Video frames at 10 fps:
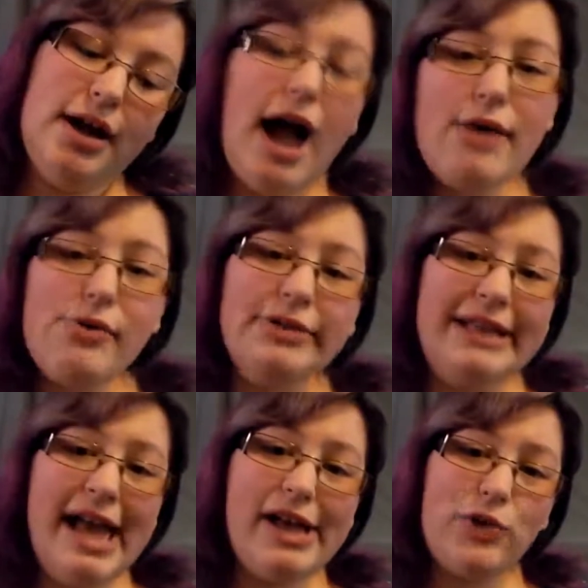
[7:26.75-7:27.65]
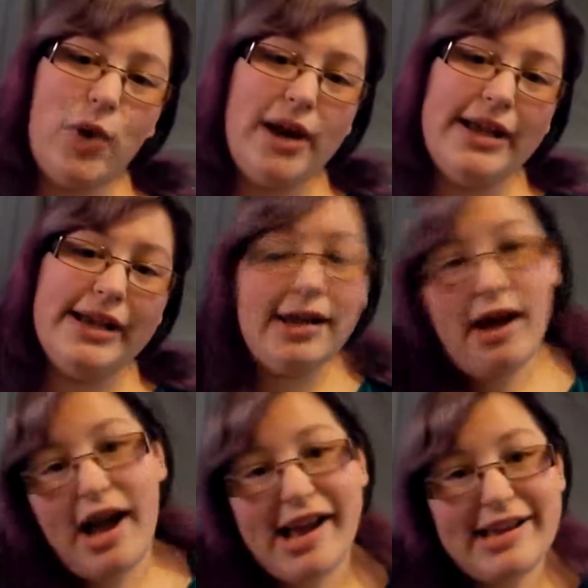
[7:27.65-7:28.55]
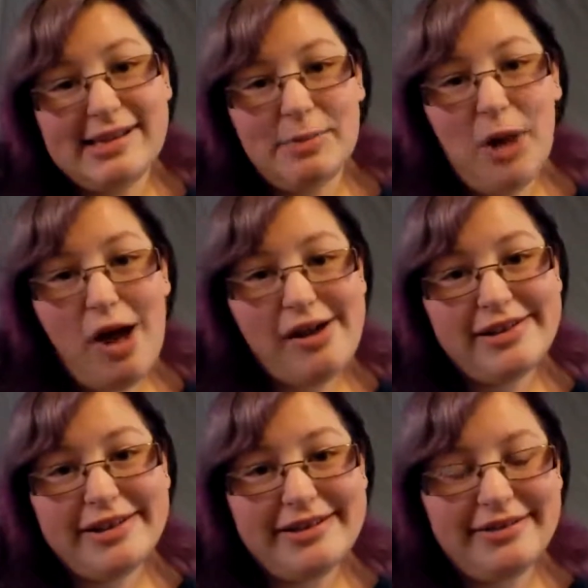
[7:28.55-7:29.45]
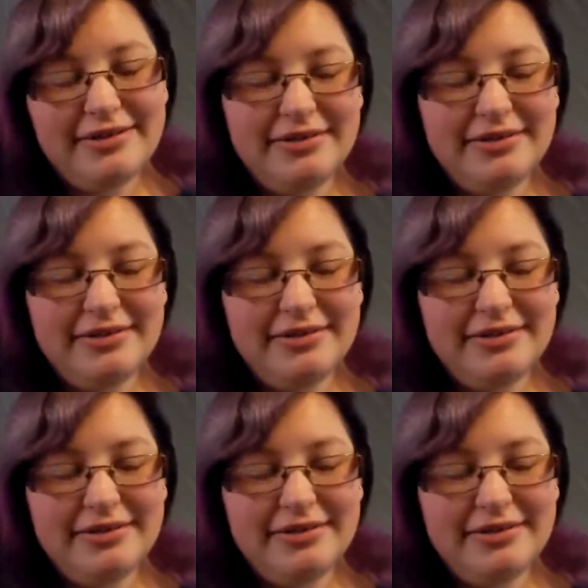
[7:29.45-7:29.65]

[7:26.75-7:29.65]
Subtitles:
I rolled a nat 20. I guess I blocked it.